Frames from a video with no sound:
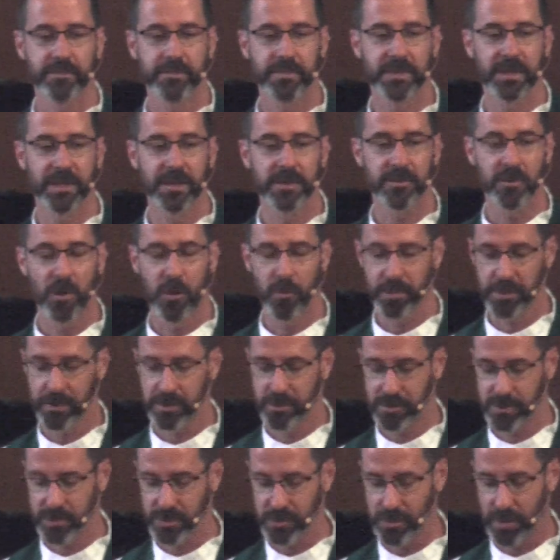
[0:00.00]
that is
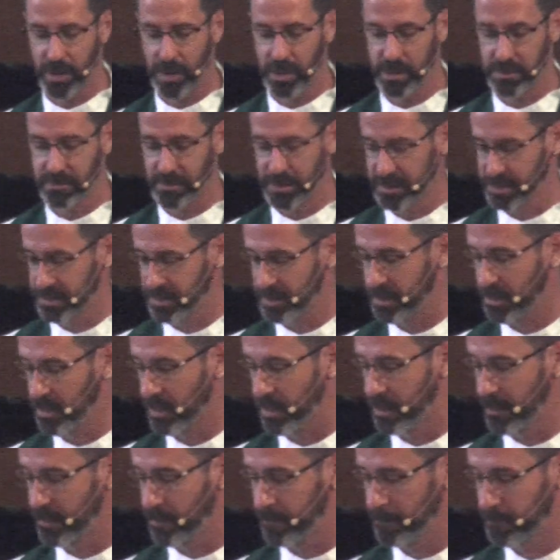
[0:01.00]
open to all of us in
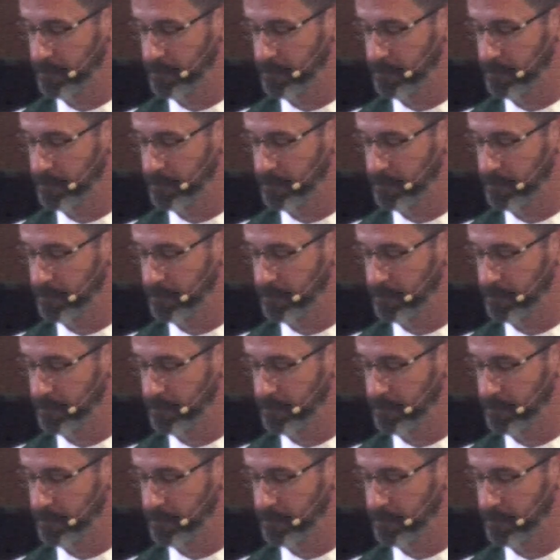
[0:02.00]
God.